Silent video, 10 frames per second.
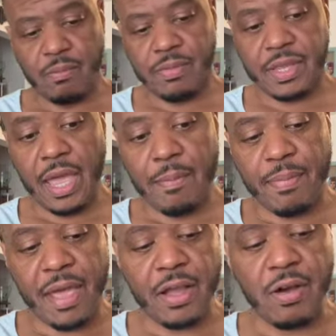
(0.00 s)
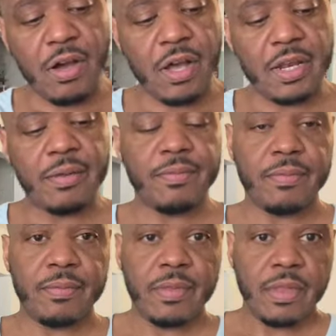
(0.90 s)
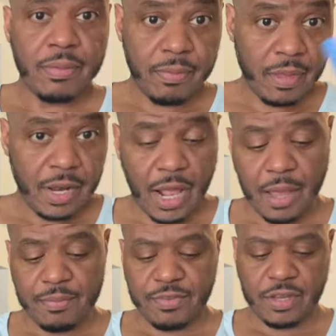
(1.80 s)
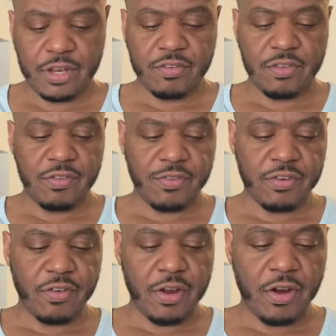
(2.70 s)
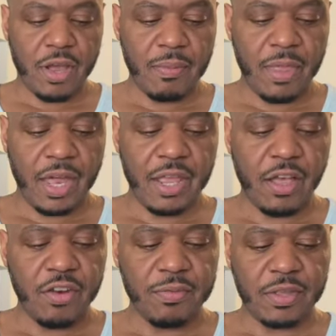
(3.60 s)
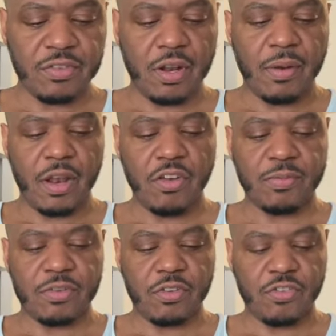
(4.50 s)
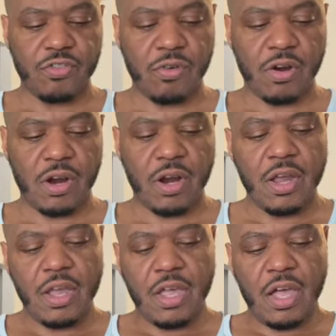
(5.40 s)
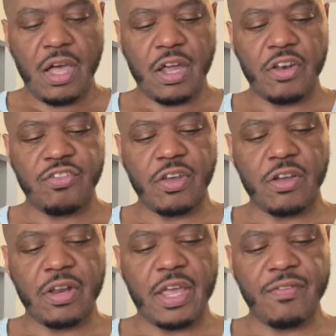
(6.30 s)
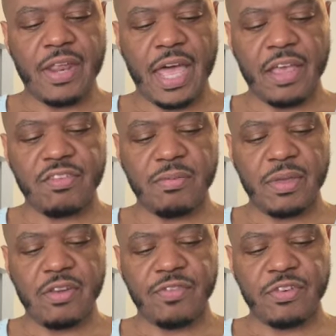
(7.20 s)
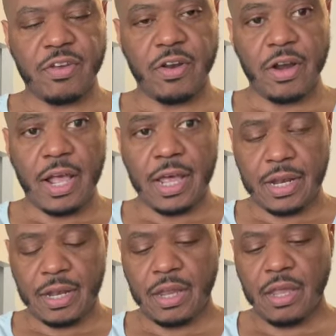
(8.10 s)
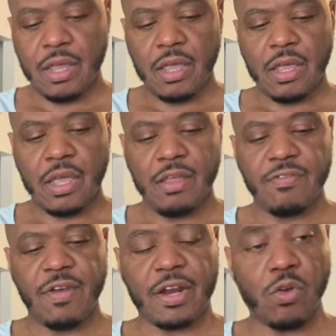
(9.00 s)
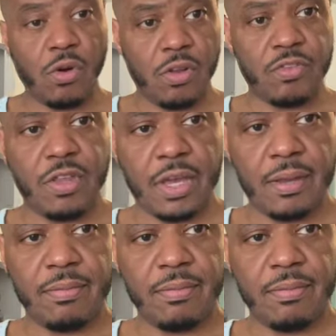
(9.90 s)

the cap back on. And I'm sticking this in the refrigerator. I'm not 100% sure. I'm going to check on that if it has to be in the refrigerator or not. In fact, hold on a second.